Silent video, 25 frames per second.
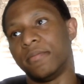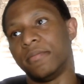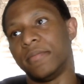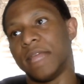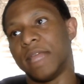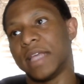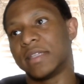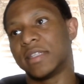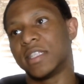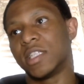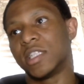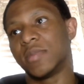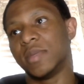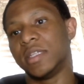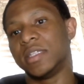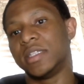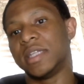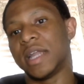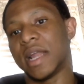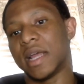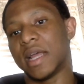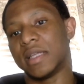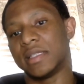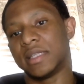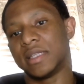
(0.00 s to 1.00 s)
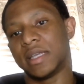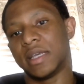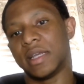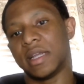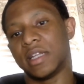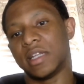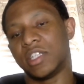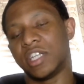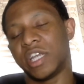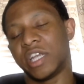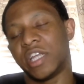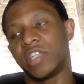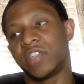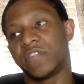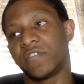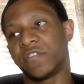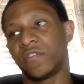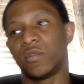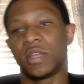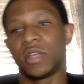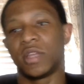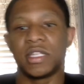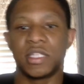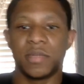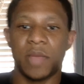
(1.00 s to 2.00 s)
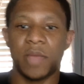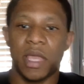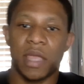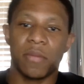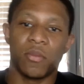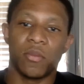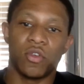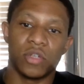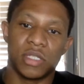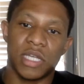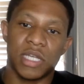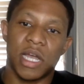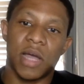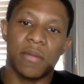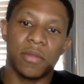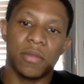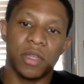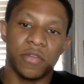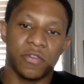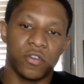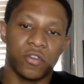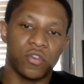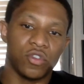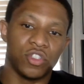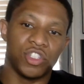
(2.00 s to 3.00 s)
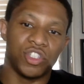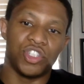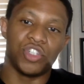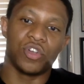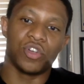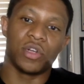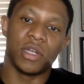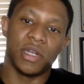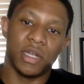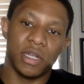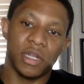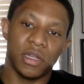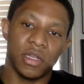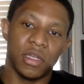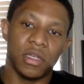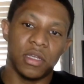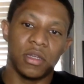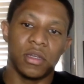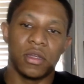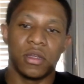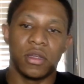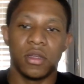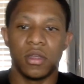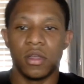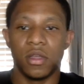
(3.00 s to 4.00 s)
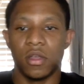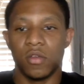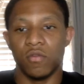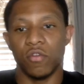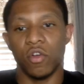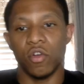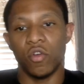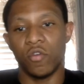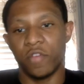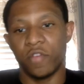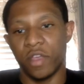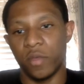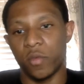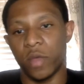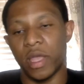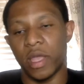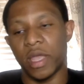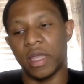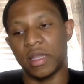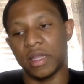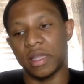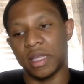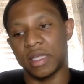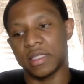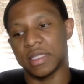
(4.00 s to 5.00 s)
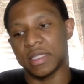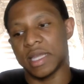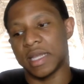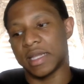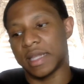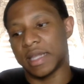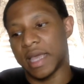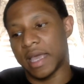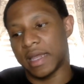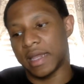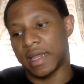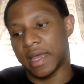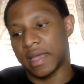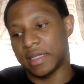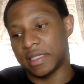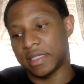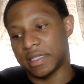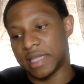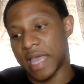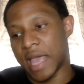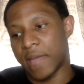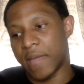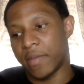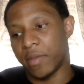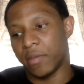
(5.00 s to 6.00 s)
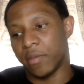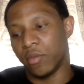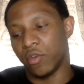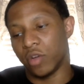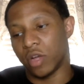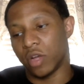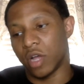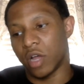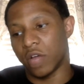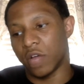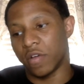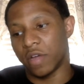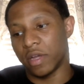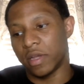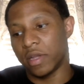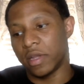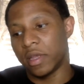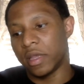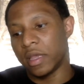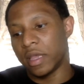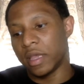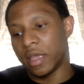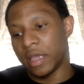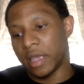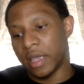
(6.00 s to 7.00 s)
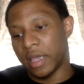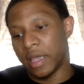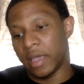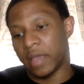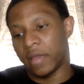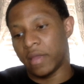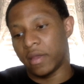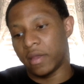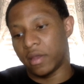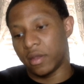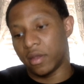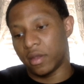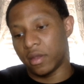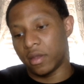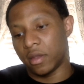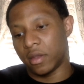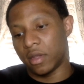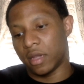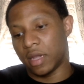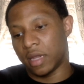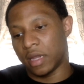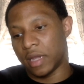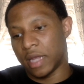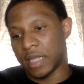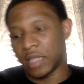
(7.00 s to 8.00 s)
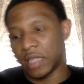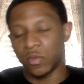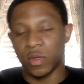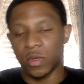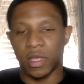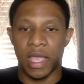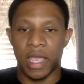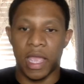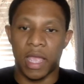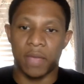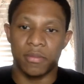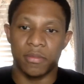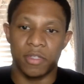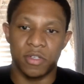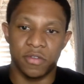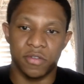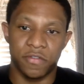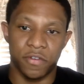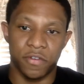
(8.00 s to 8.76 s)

that's the speech that I said. I changed a few things to make it more timely with Jordan Neely Roe v. Wade, things like that, that just happened more current, and and that's what came to